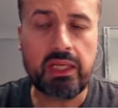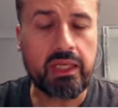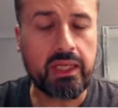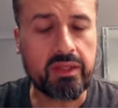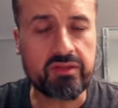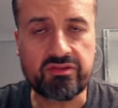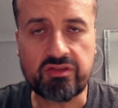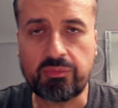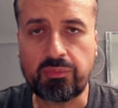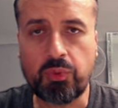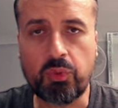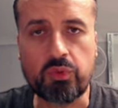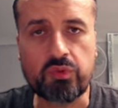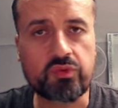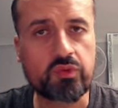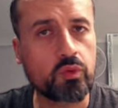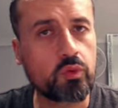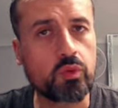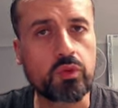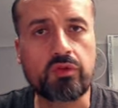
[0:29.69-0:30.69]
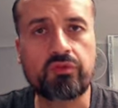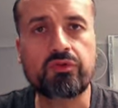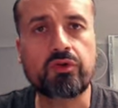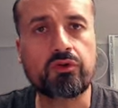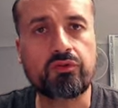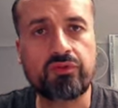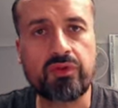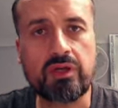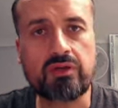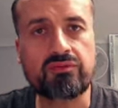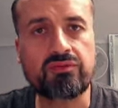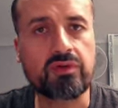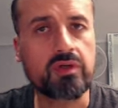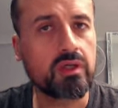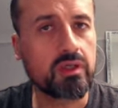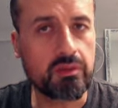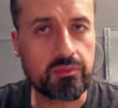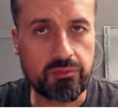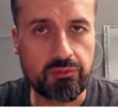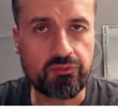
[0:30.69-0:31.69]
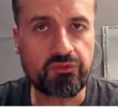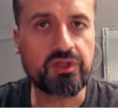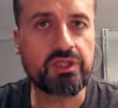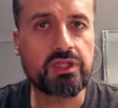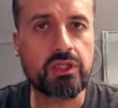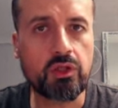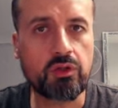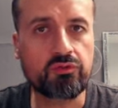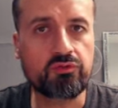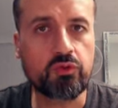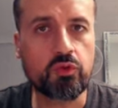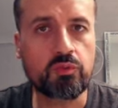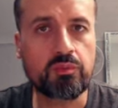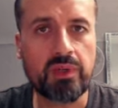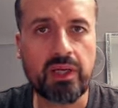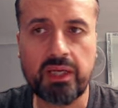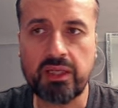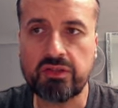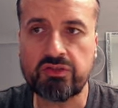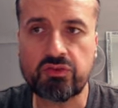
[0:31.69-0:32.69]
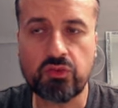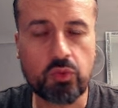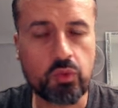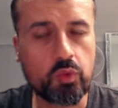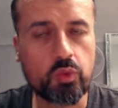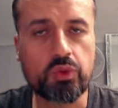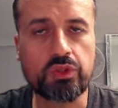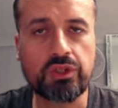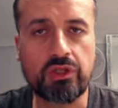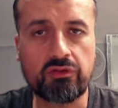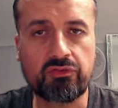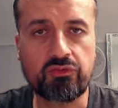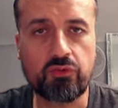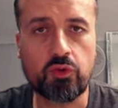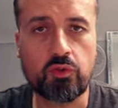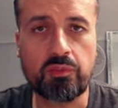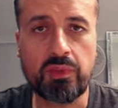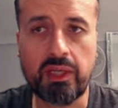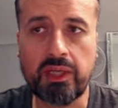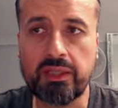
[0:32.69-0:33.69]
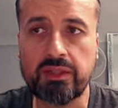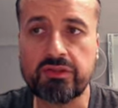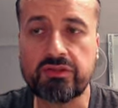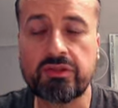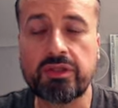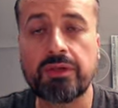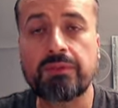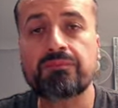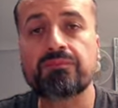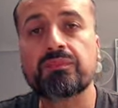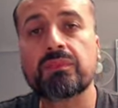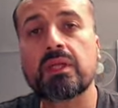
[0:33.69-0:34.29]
It supports all of your favorite video formats, audio formats,